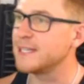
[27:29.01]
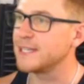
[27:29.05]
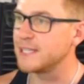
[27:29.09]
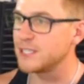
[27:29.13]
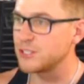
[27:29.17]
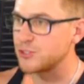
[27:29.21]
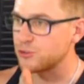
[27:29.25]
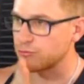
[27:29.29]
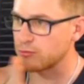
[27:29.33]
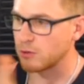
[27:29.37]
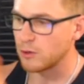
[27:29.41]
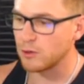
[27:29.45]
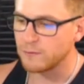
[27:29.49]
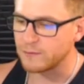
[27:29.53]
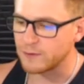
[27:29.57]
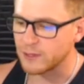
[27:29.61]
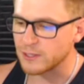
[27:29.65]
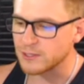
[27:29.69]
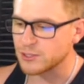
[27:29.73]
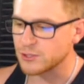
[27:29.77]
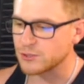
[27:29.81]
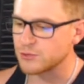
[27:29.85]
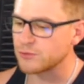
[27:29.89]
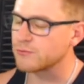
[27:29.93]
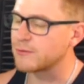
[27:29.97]
it drove
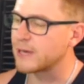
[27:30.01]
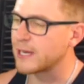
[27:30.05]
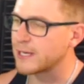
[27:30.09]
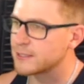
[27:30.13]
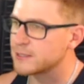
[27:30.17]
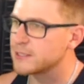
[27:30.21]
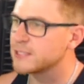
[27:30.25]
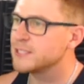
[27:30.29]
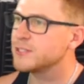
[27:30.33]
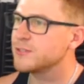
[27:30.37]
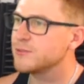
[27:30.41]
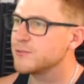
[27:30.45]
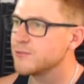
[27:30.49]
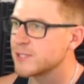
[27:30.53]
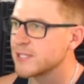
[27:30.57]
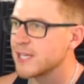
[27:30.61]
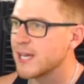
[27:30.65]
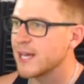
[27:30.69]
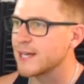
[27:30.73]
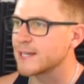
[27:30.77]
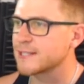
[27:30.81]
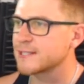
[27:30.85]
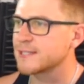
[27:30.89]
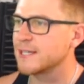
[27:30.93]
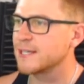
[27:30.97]
us directly to
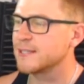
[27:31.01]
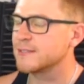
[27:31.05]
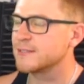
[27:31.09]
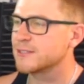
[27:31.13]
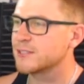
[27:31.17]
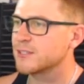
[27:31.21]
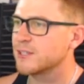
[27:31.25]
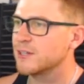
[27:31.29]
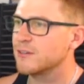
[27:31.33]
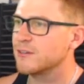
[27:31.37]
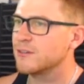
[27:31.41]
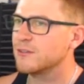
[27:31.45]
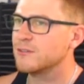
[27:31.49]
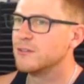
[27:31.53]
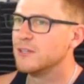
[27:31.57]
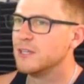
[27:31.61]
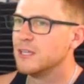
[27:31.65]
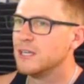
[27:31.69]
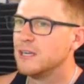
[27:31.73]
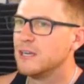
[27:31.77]
sex and so